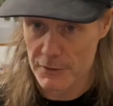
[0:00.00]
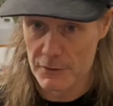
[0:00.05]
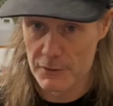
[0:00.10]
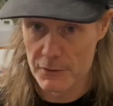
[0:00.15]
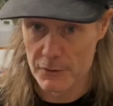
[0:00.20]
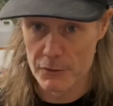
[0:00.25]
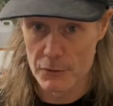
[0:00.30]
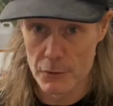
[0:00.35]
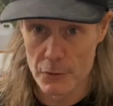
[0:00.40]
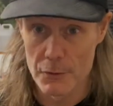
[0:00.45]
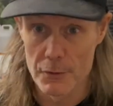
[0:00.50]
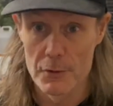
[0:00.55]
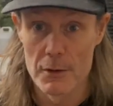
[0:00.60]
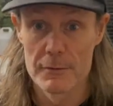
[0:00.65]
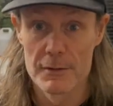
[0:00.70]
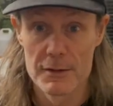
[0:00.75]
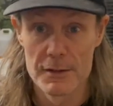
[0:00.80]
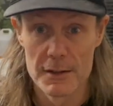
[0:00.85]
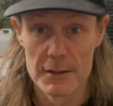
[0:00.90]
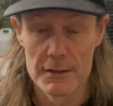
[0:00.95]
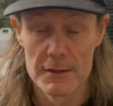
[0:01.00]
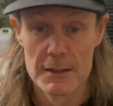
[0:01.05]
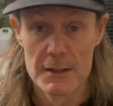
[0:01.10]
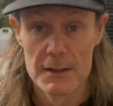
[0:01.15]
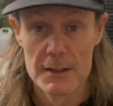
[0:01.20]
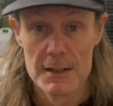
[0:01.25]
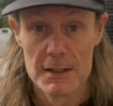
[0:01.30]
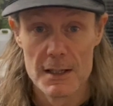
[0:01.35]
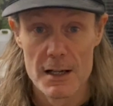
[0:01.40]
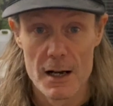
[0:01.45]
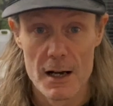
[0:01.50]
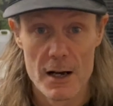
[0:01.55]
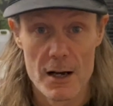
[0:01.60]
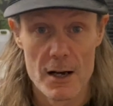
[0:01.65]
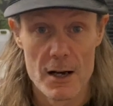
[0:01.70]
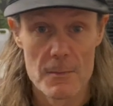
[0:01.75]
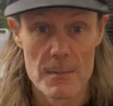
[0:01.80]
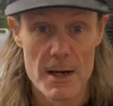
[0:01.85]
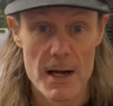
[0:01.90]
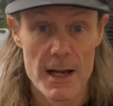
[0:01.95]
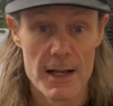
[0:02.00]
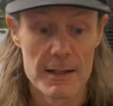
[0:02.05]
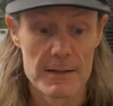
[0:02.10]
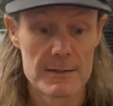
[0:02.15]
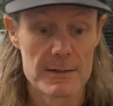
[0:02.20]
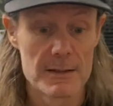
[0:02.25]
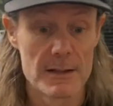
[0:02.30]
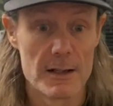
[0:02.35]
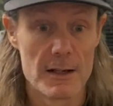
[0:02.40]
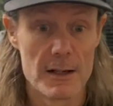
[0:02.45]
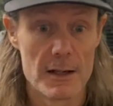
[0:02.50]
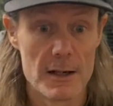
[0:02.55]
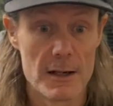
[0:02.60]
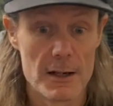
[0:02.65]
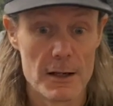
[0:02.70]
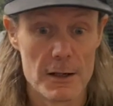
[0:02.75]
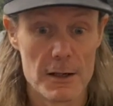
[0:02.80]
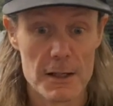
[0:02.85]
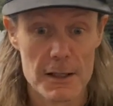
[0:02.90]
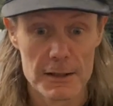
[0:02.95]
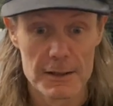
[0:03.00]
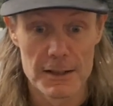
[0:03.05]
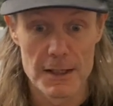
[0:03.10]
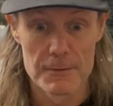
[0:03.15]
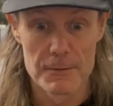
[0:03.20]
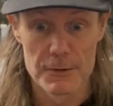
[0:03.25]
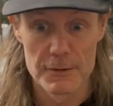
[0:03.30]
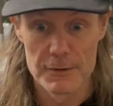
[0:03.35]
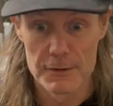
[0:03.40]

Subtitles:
to sort through everything and get rid of the